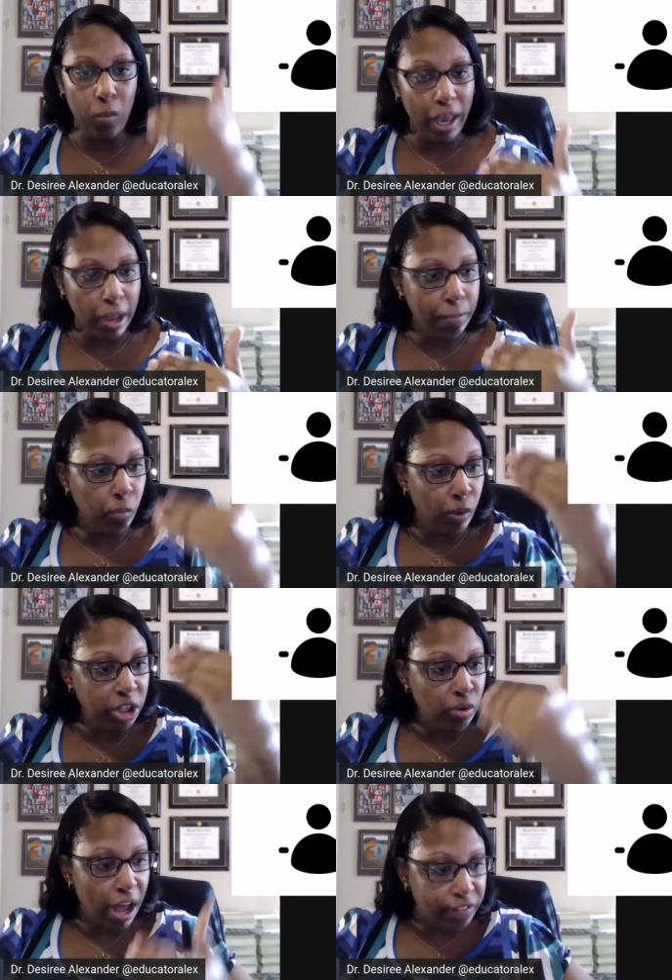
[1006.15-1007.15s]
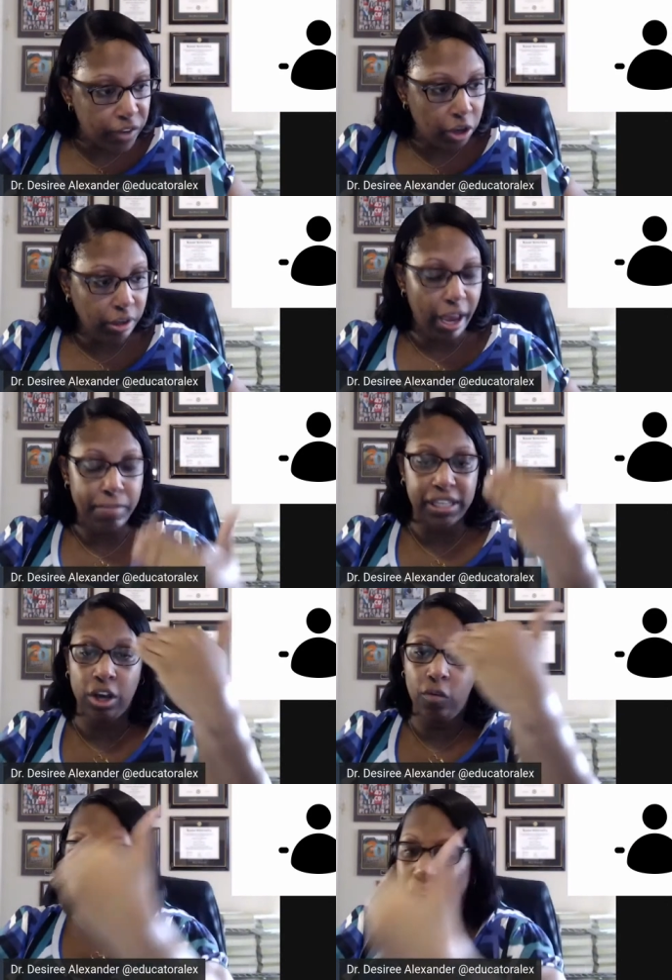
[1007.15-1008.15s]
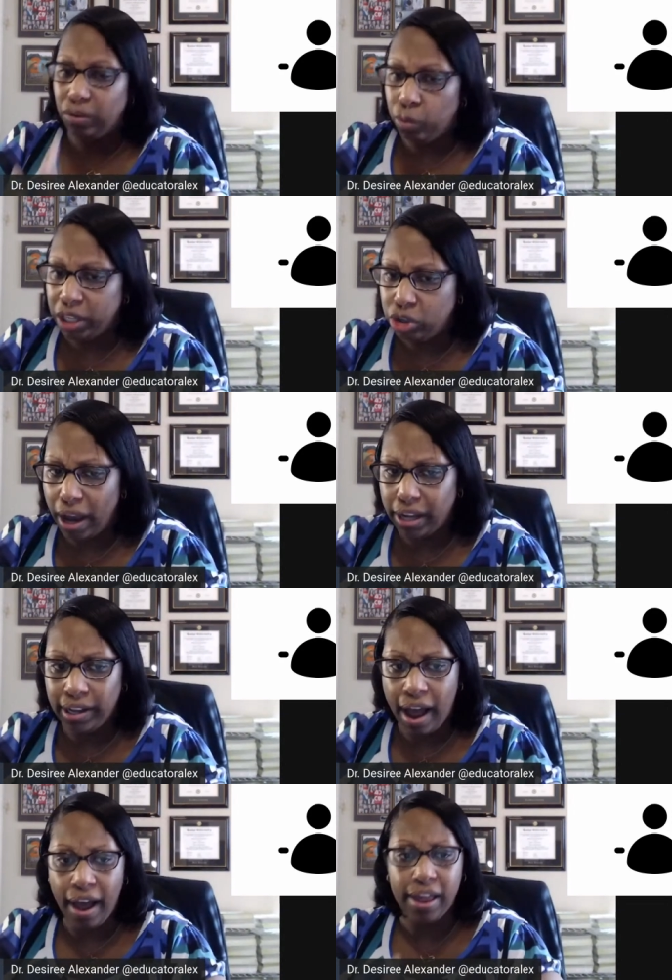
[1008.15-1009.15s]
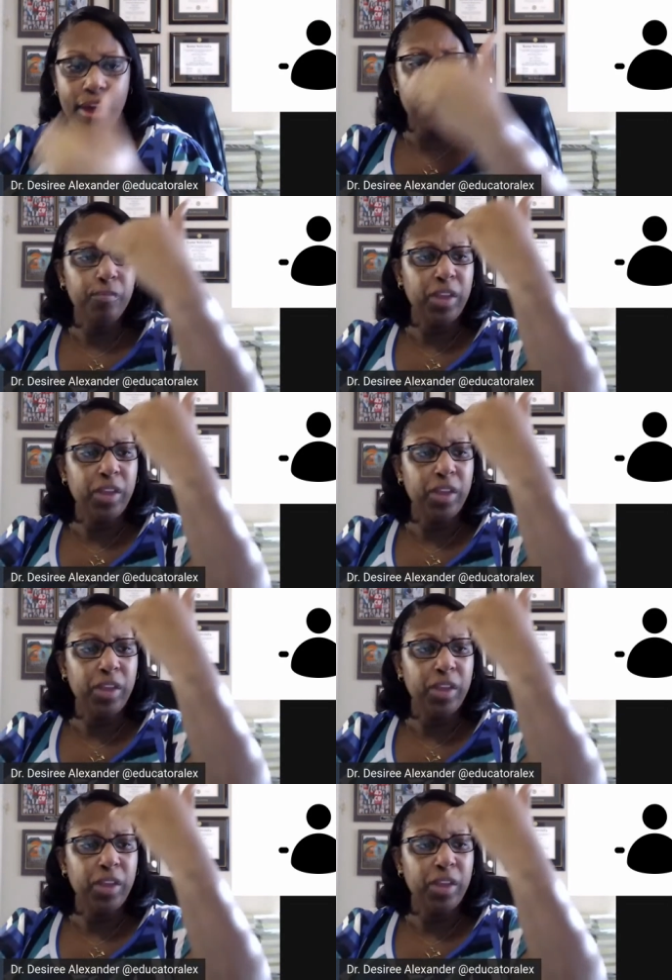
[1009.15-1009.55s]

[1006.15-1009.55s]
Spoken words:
When do I feel like myself? When do I not?